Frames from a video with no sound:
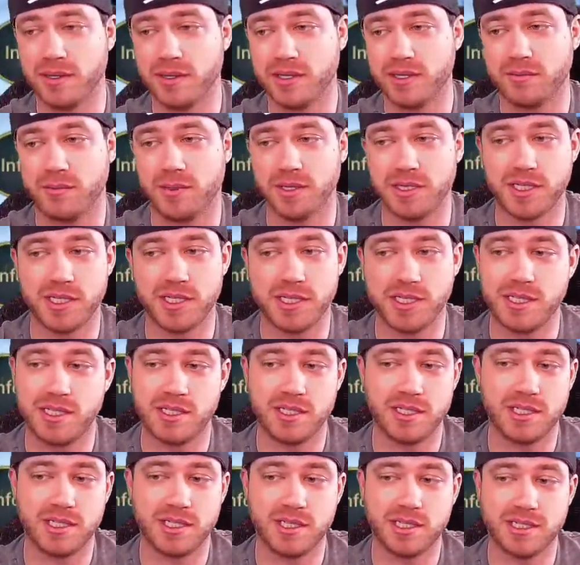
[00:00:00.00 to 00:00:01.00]
But
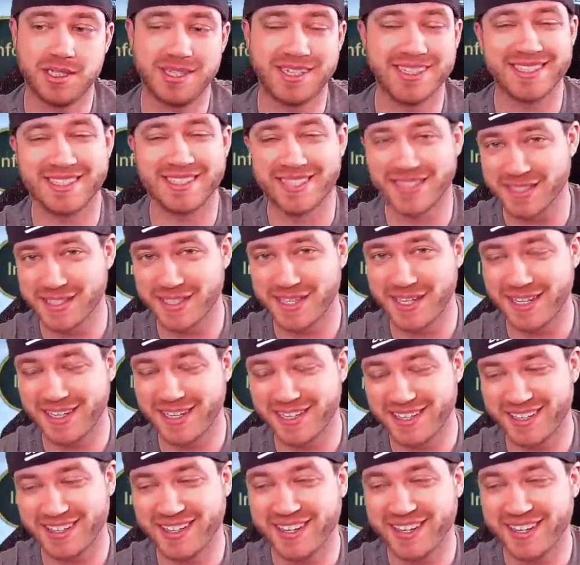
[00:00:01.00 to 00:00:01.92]
she's in a stun set.